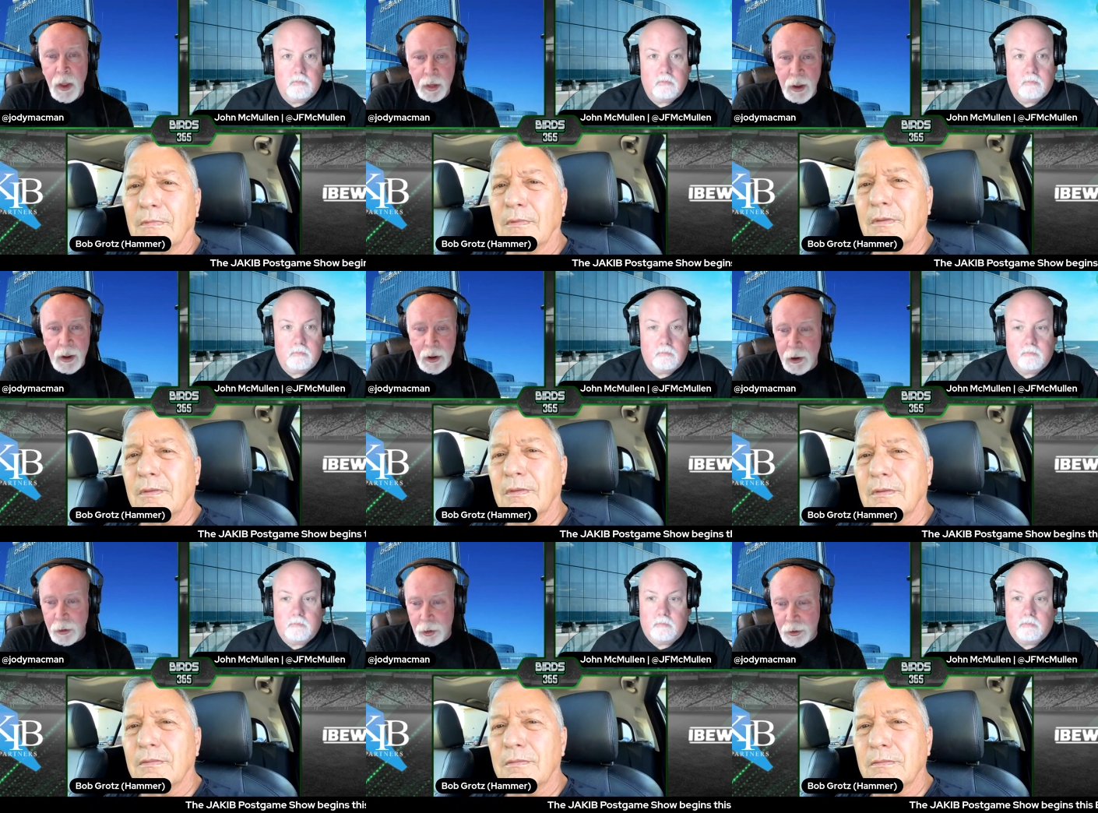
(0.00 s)

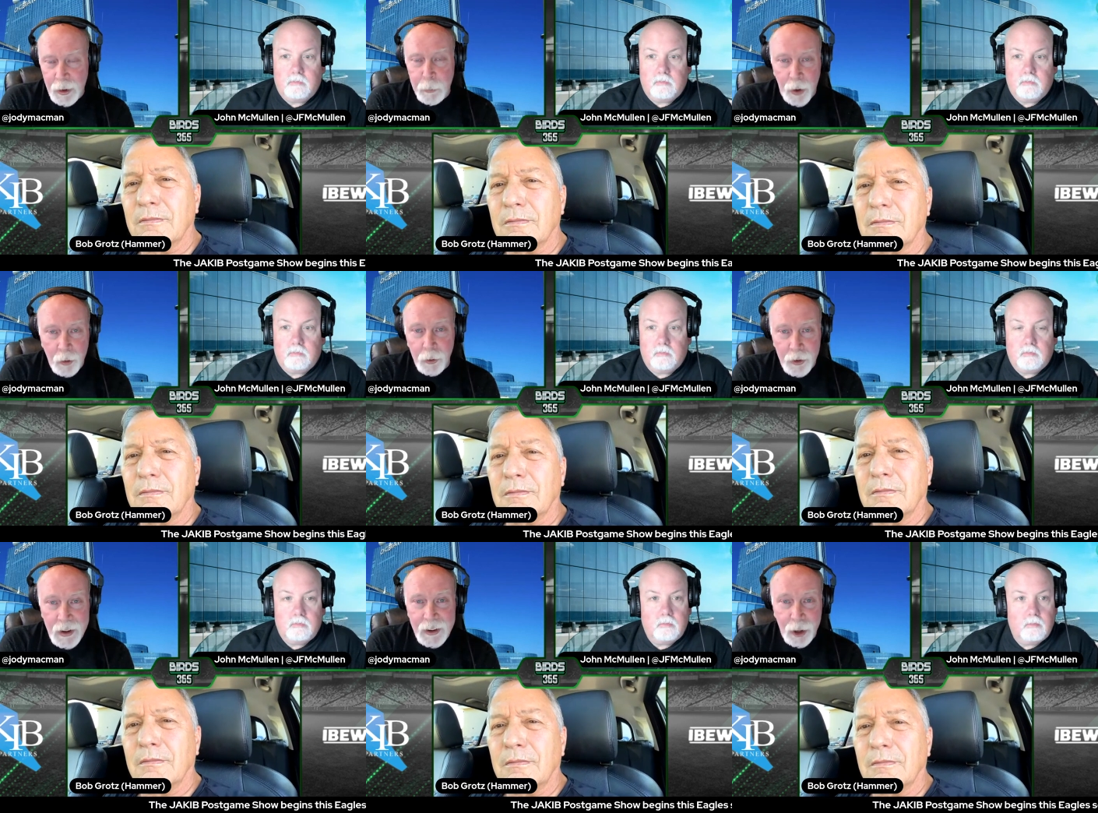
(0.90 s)
Speaker 1: The keep it
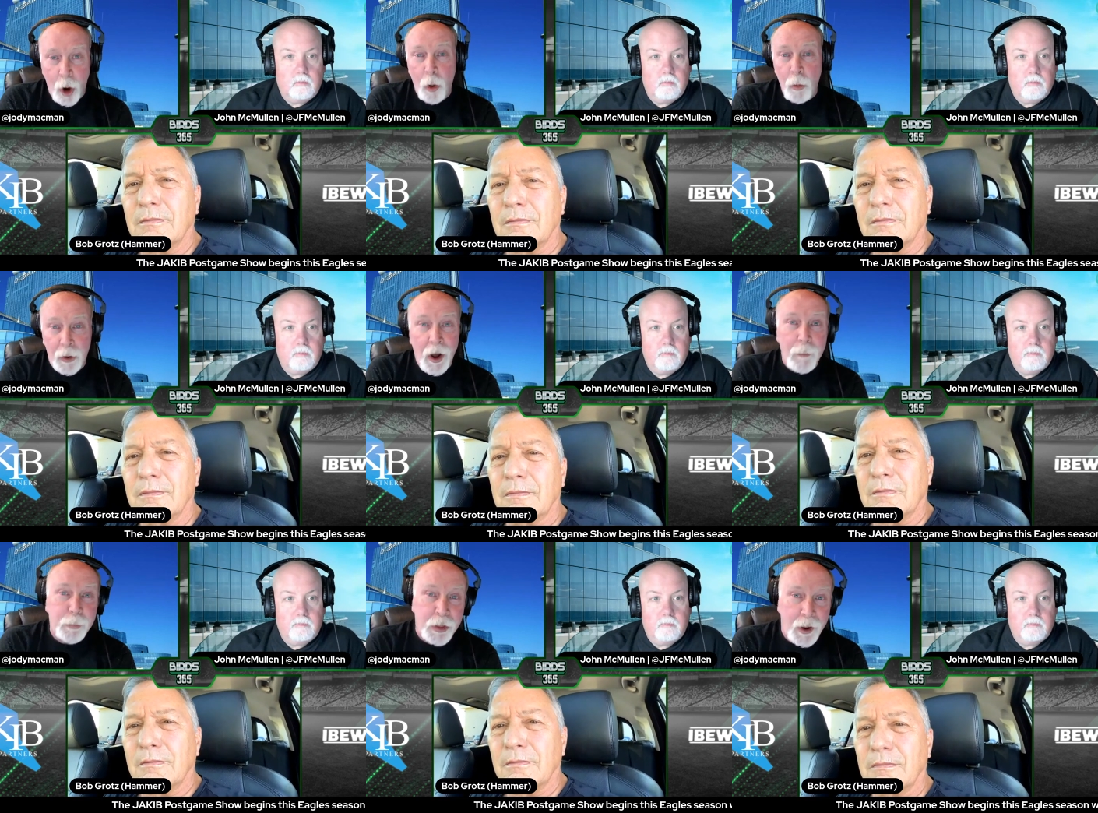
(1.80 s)
underneath to open
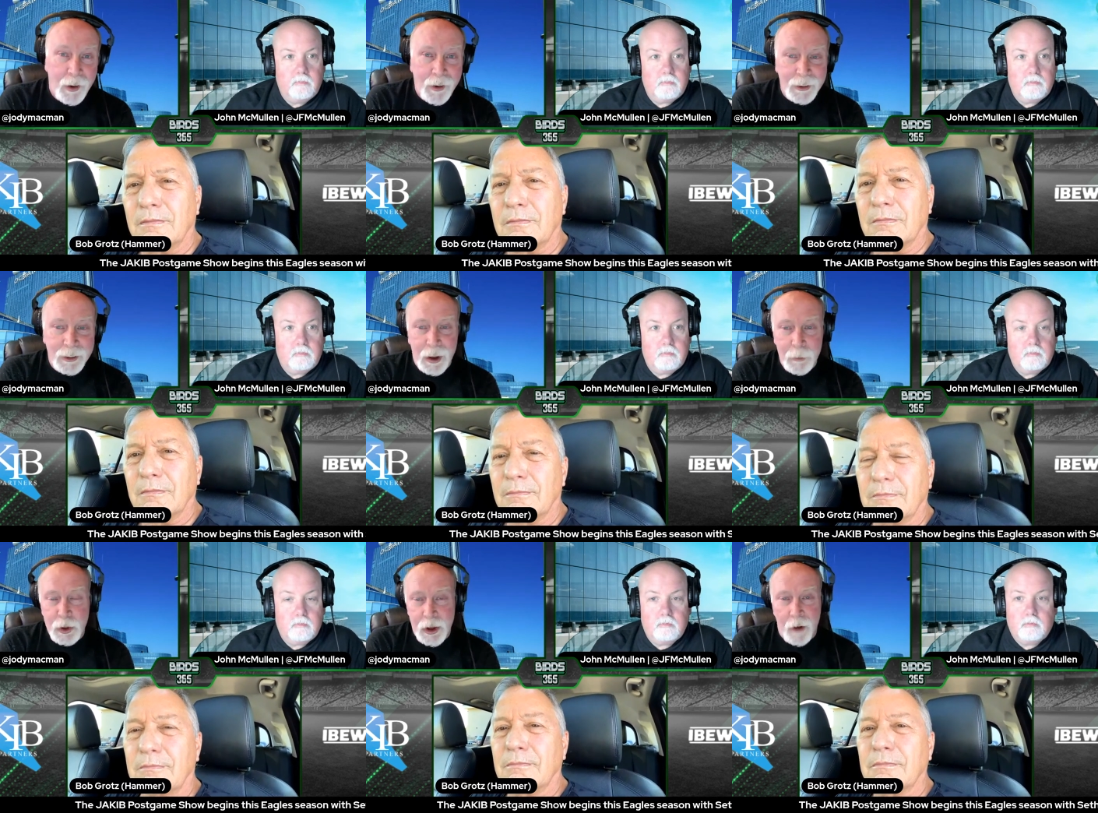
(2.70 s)
up the
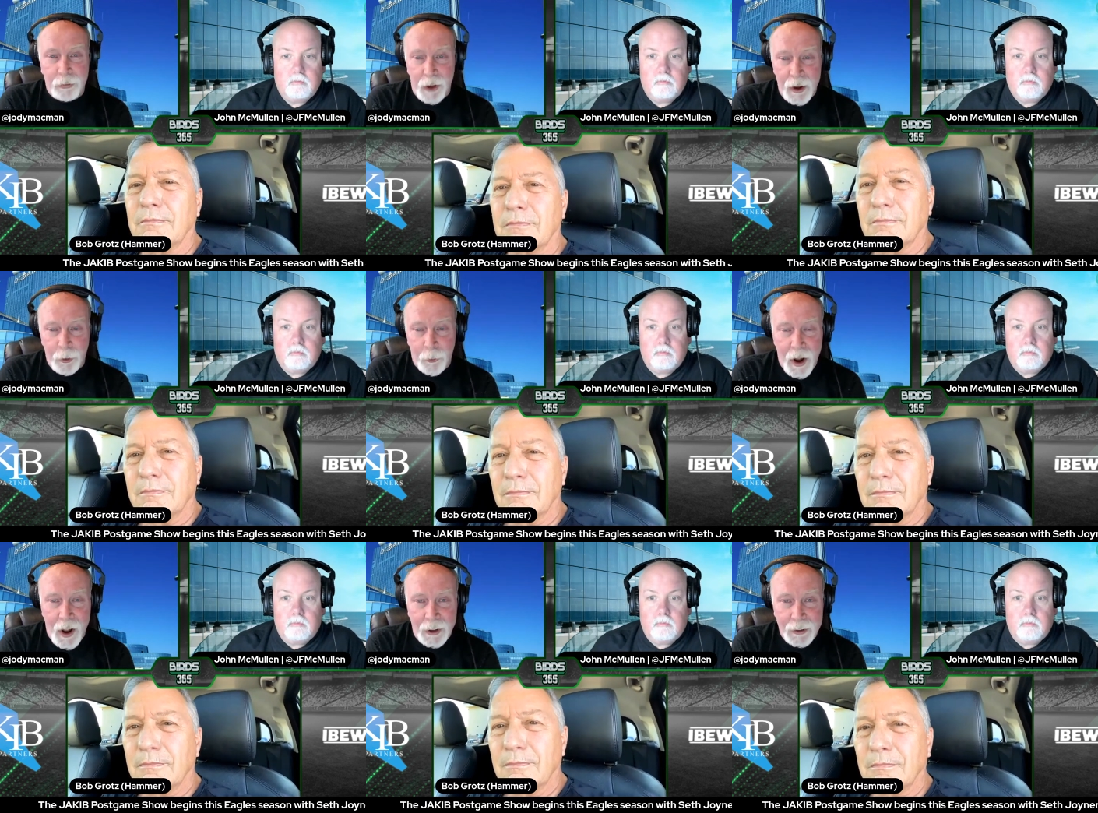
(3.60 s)
deep stuff later
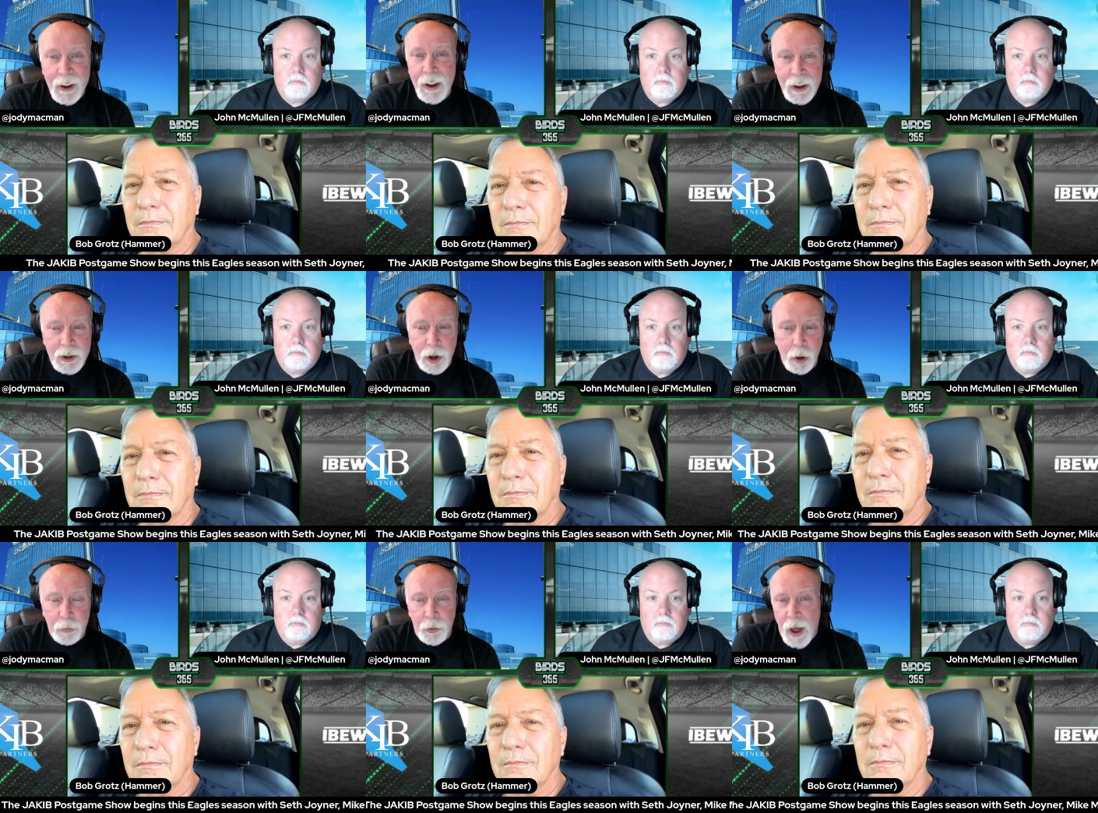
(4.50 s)
on is a
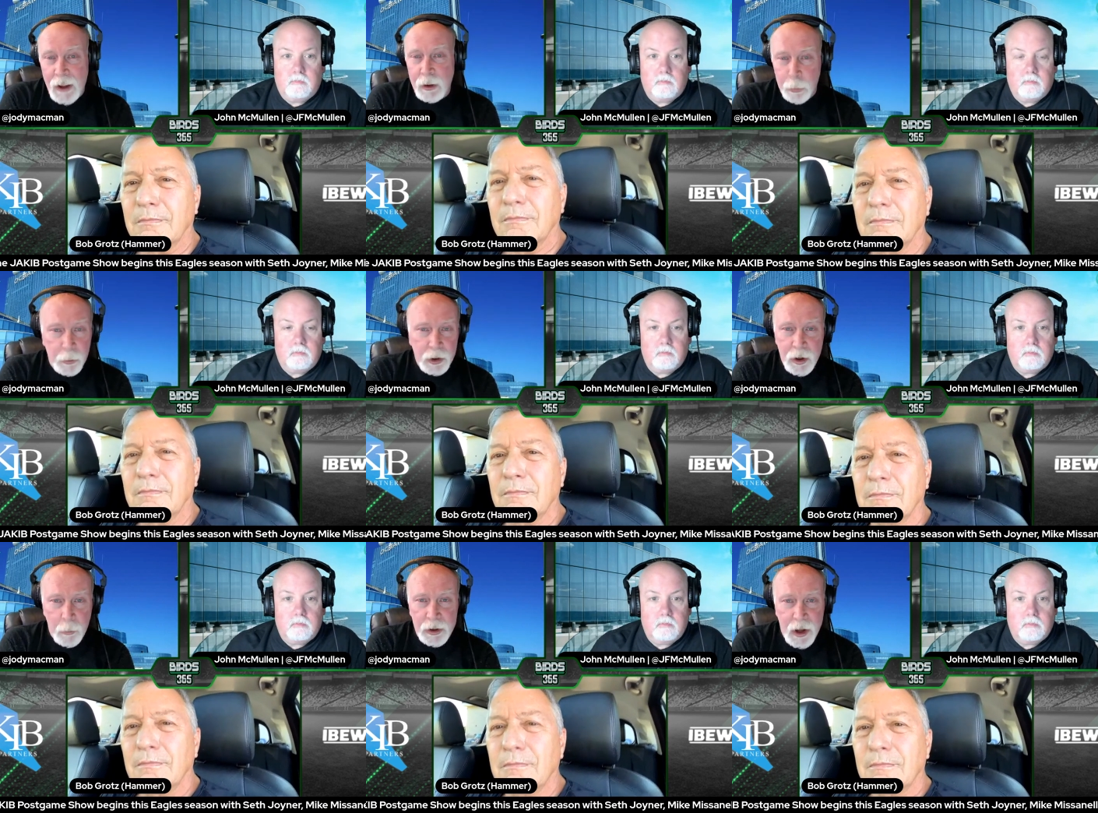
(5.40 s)
good philosophy, but
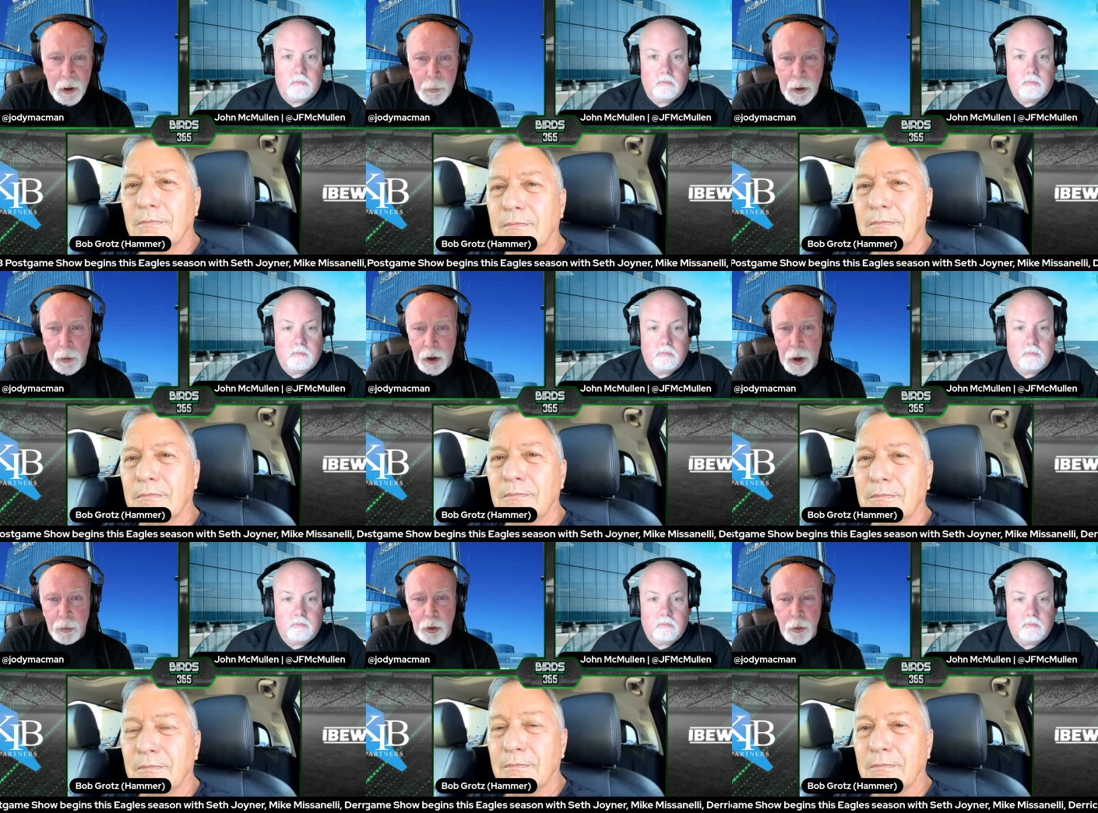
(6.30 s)
somebody's got to be able to
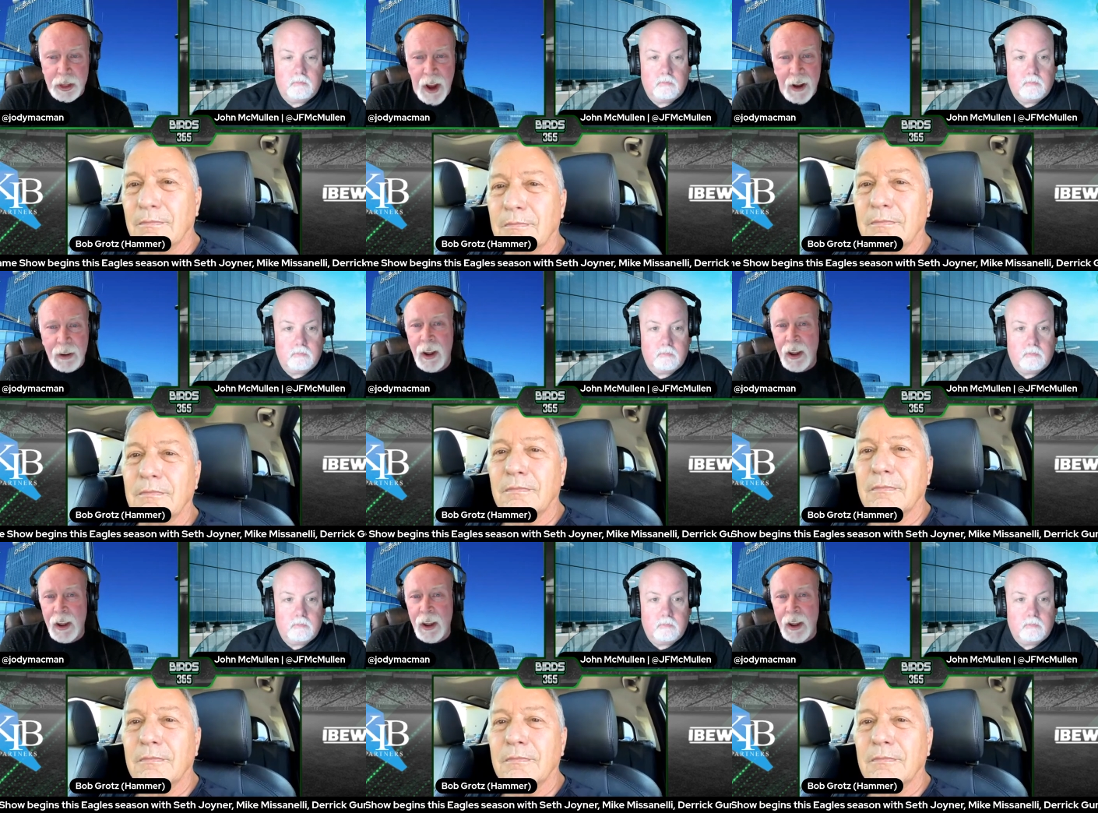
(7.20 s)
come through with that.